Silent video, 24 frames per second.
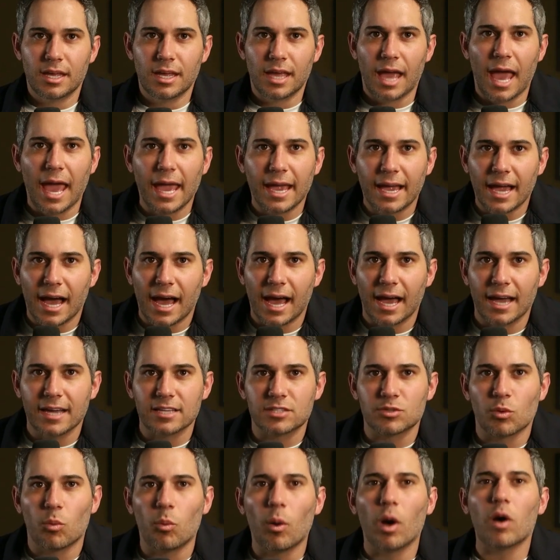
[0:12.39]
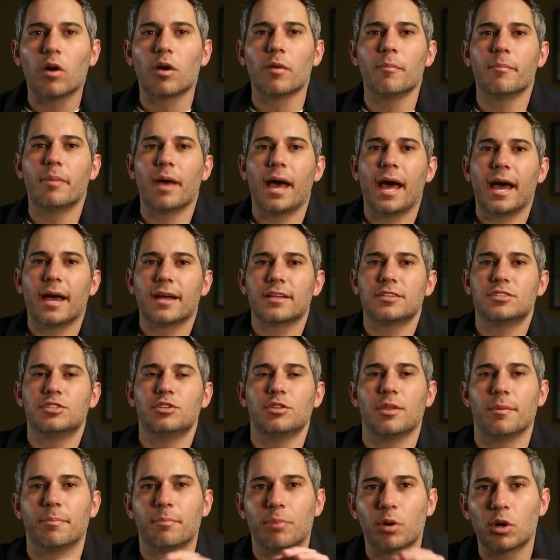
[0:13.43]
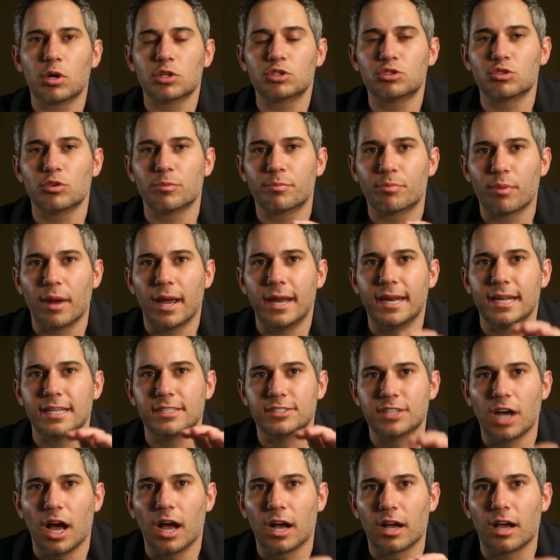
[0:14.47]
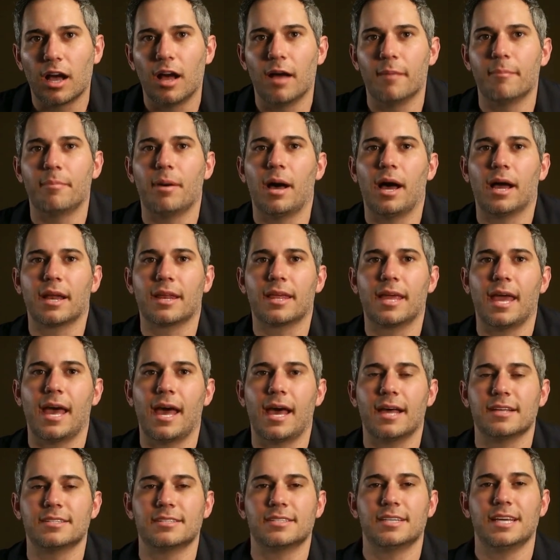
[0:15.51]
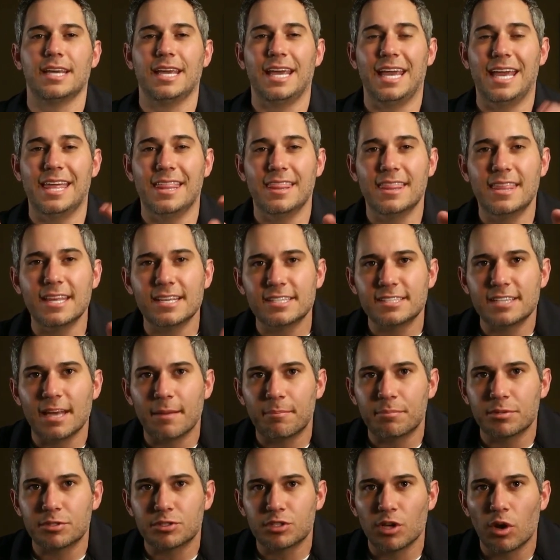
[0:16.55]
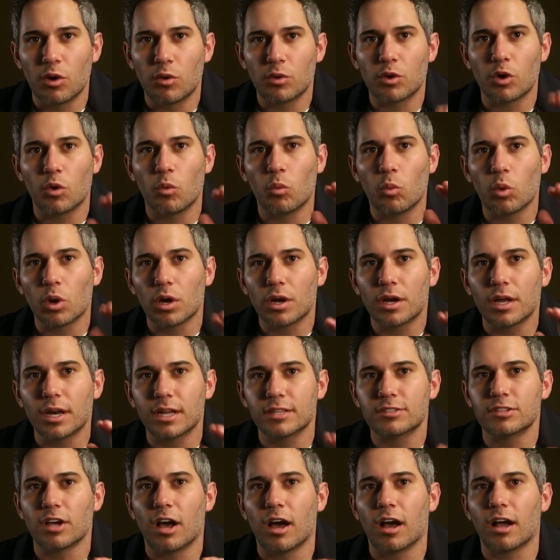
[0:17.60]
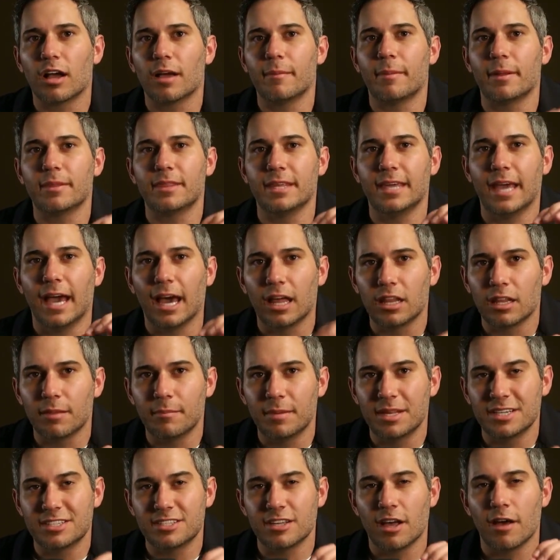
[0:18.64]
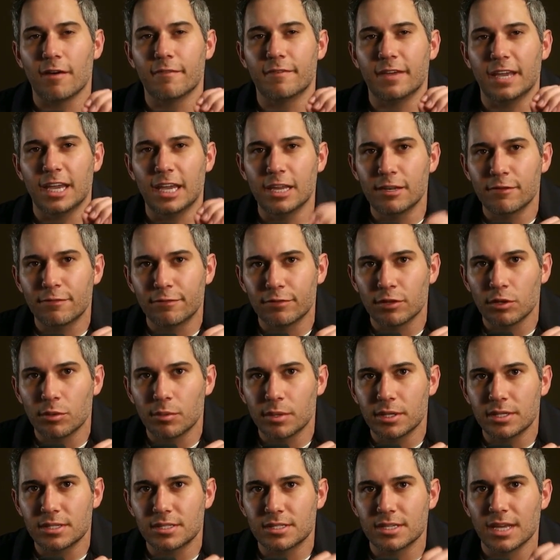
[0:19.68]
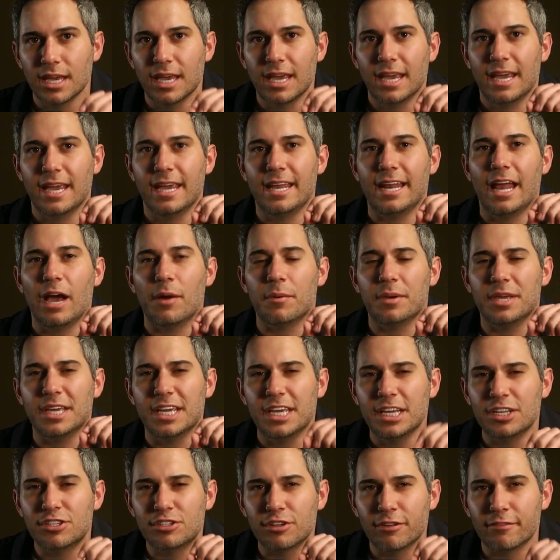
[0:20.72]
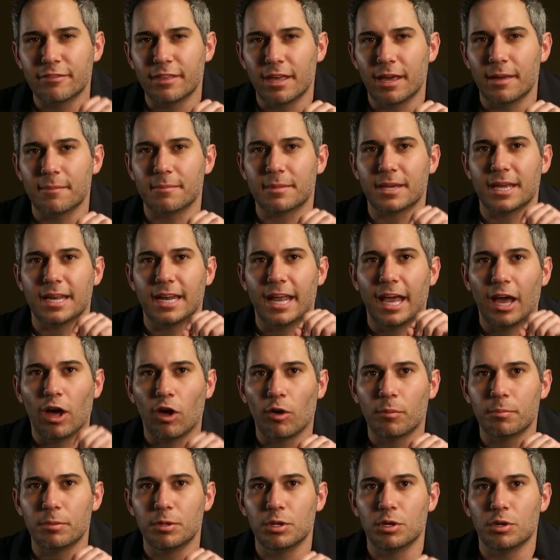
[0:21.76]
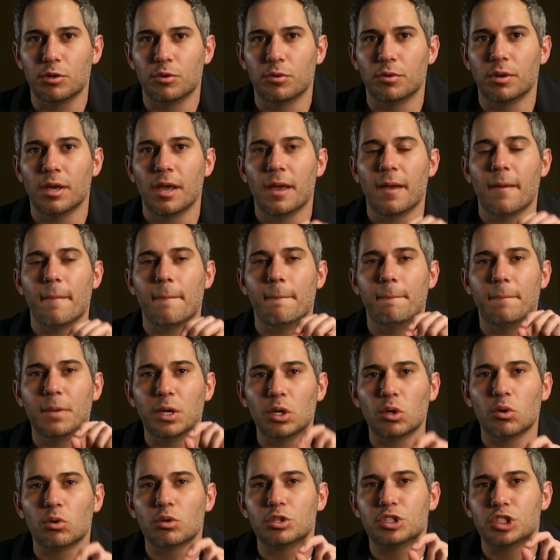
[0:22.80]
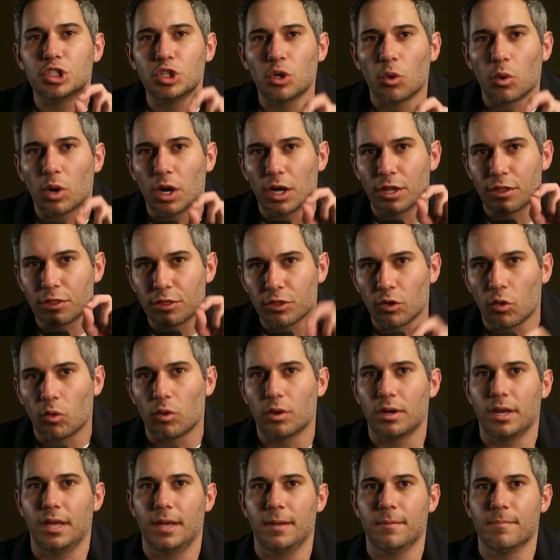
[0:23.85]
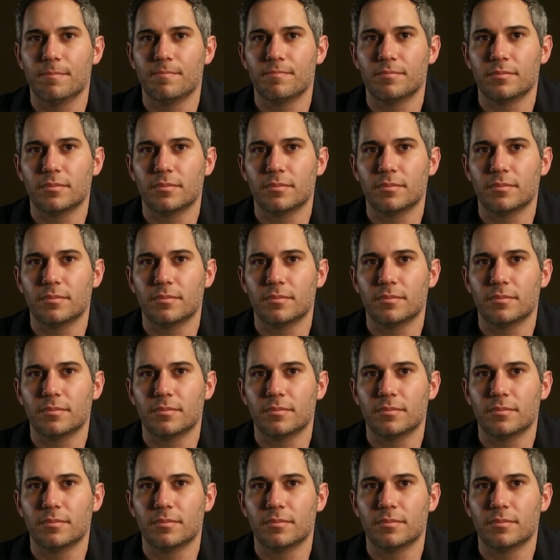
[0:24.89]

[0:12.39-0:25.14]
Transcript: Hey guys, welcome back to the personalbranding.com podcast. In this episode, we're going to talk about the elements of influence and how each of them can help you build your authority.